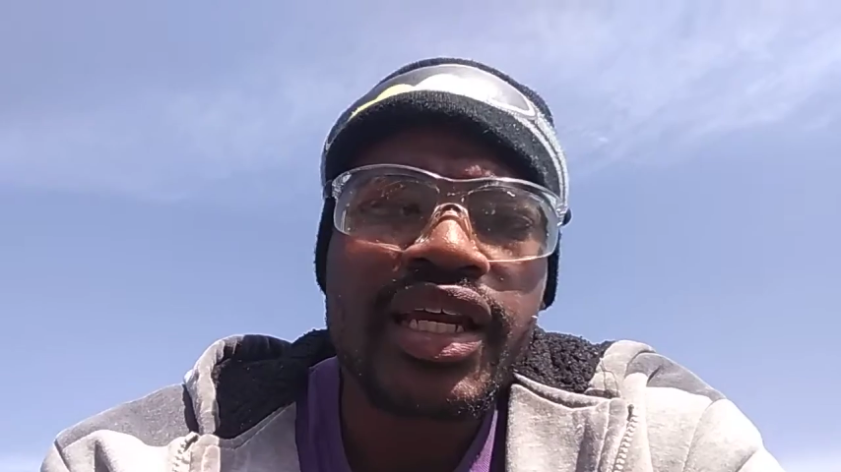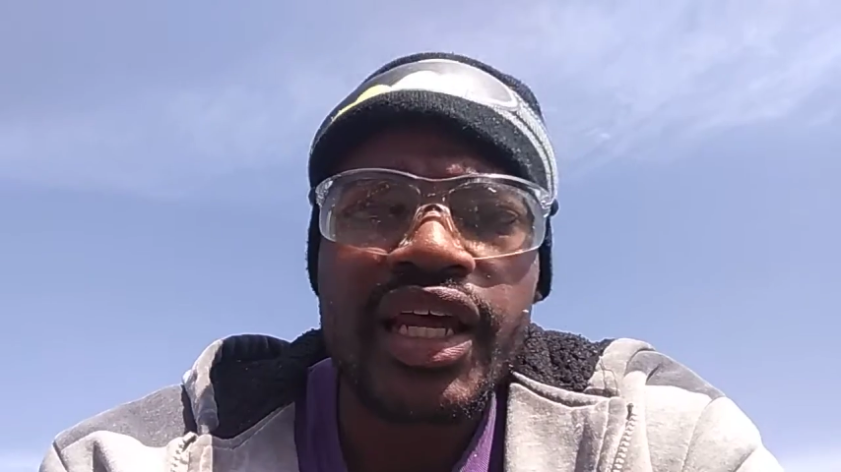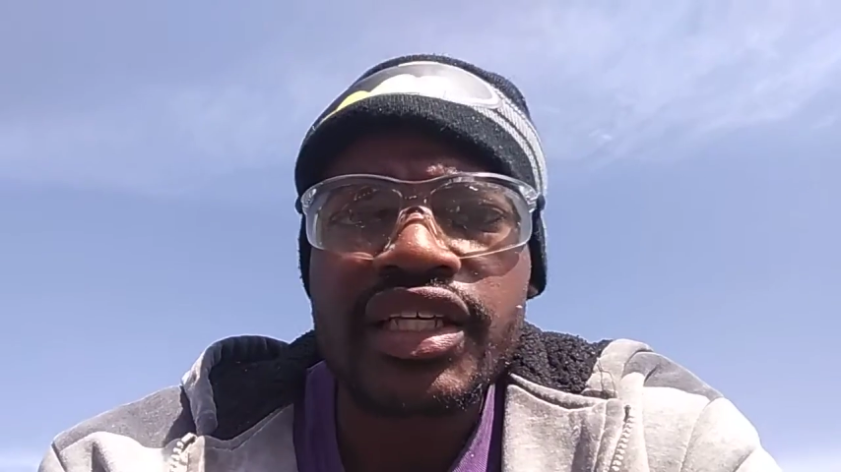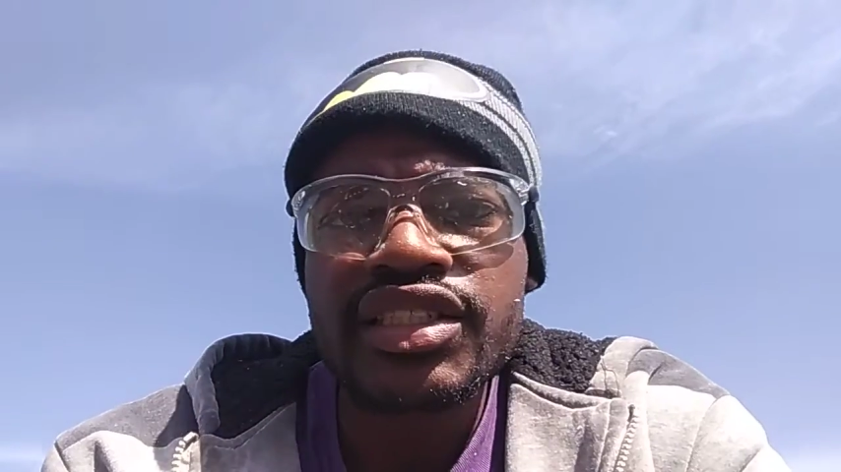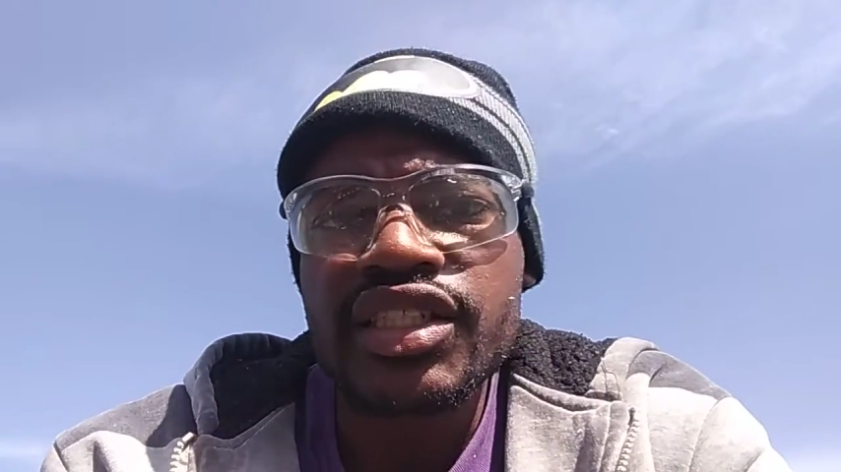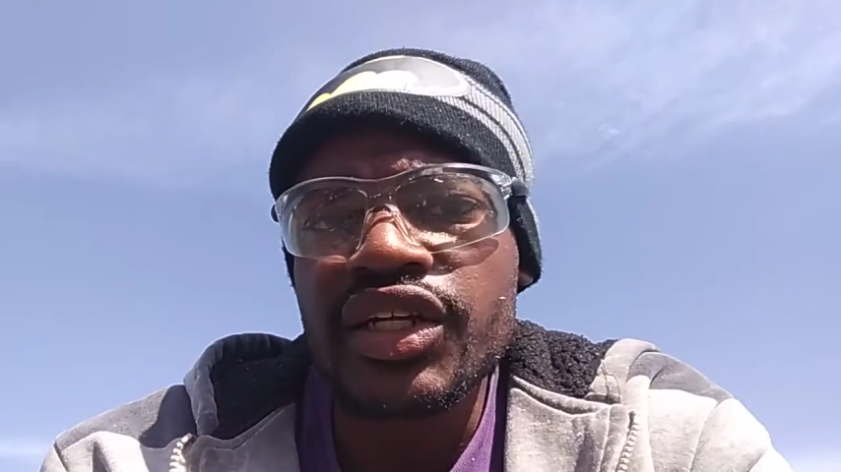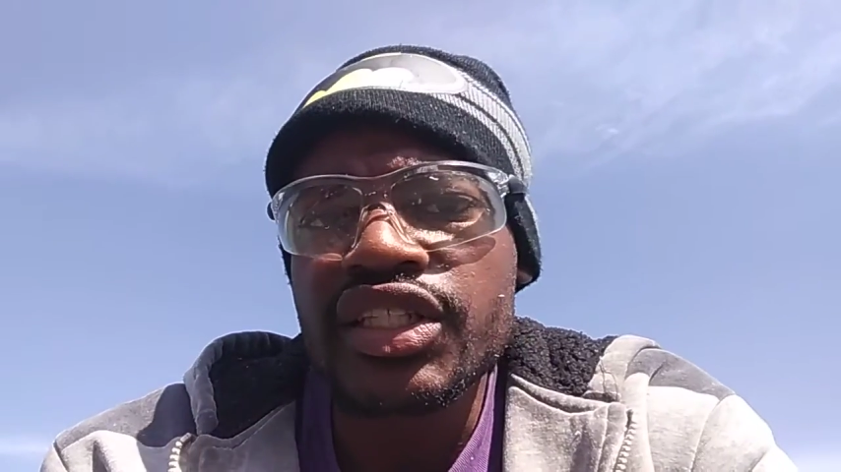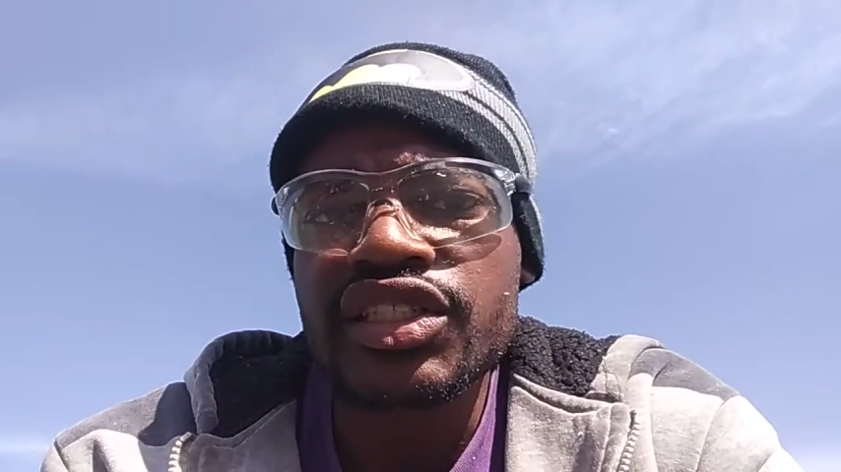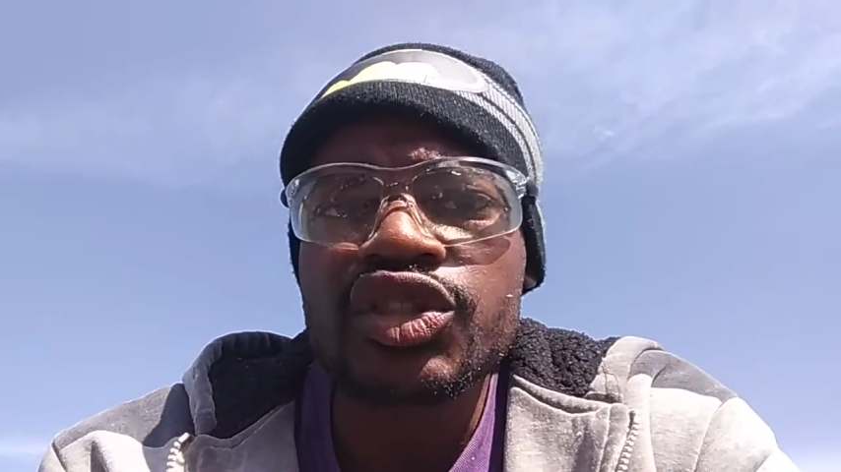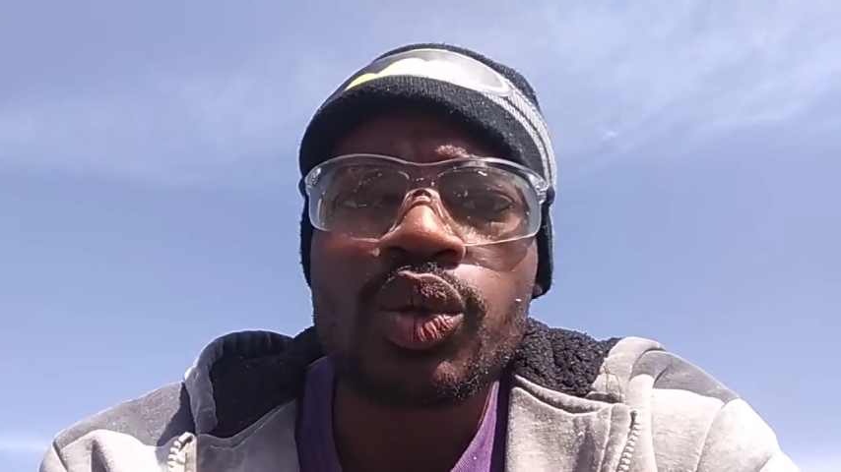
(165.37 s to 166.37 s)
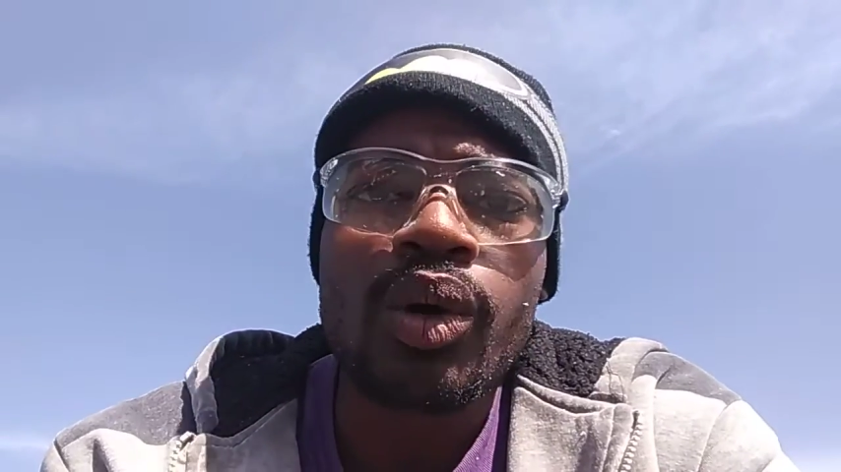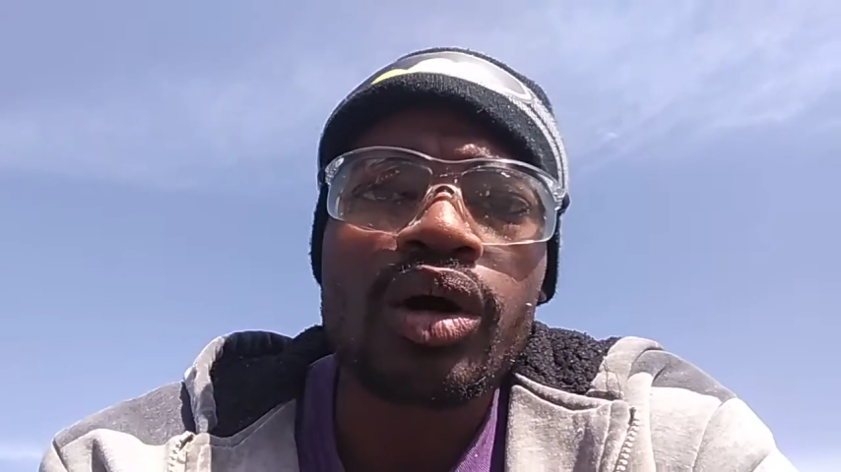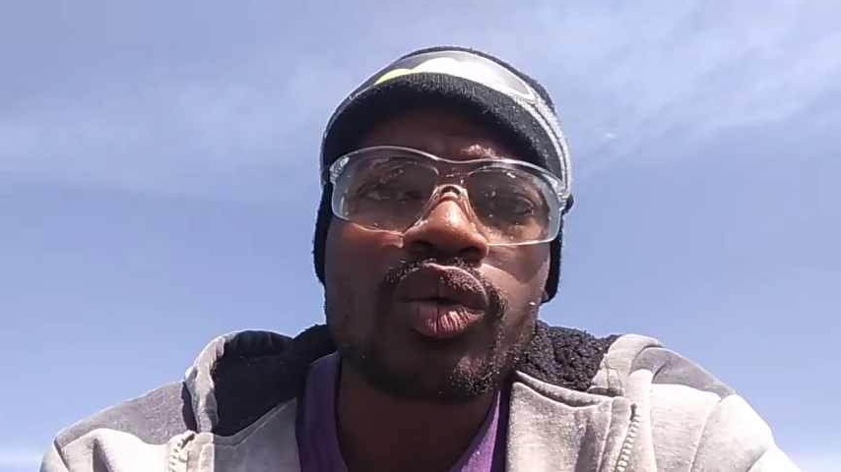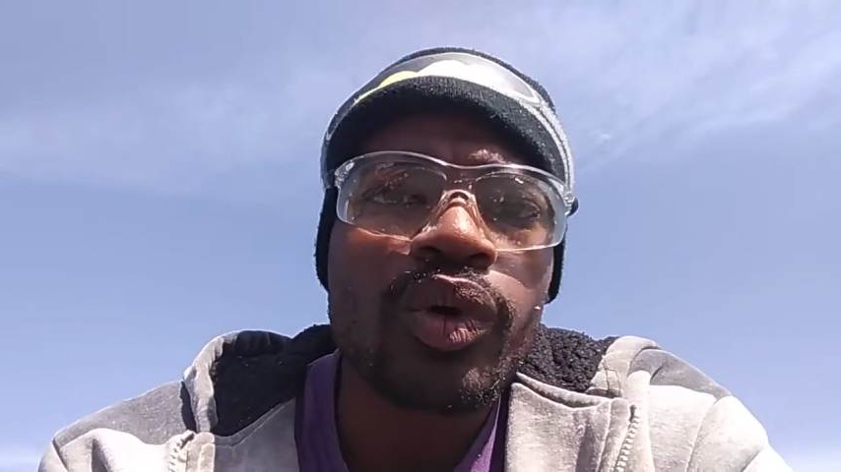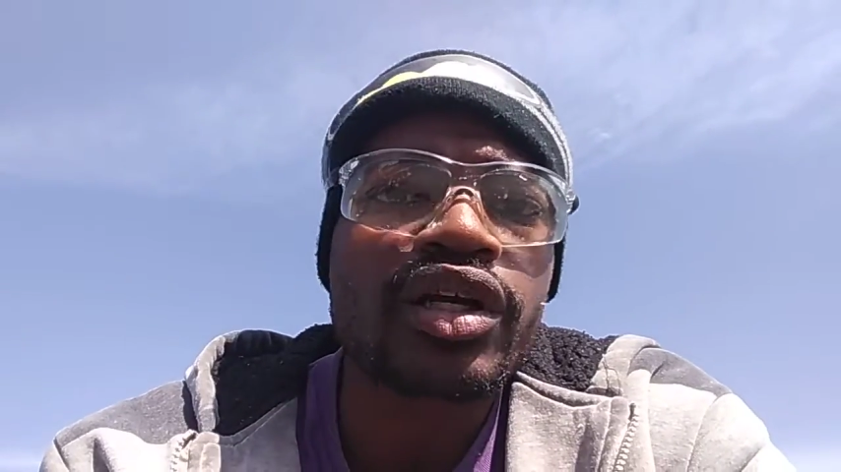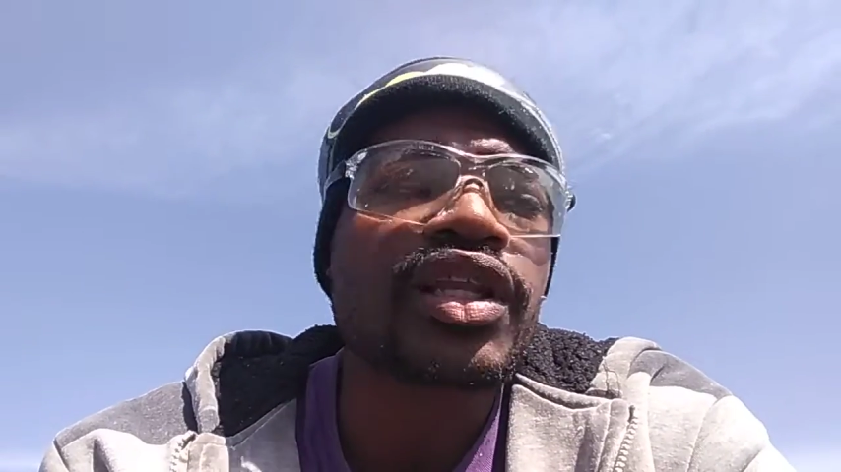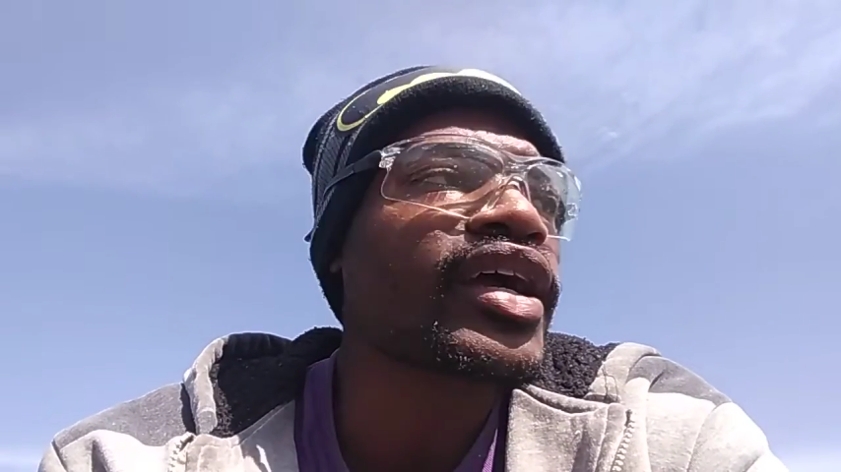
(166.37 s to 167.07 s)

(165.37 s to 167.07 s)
not necessarily to do all the work.